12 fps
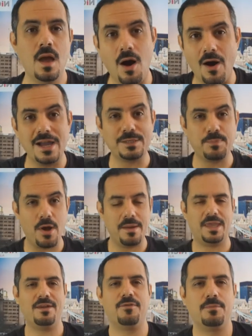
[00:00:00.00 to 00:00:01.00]
Hi, it's Payam
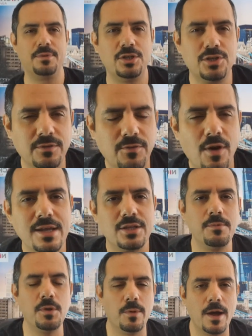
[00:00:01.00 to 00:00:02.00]
here from Niche Advice.
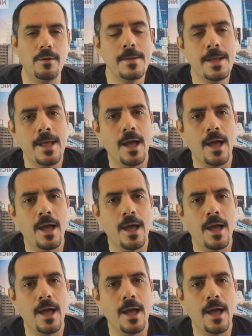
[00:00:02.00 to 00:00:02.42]
Hope you're well.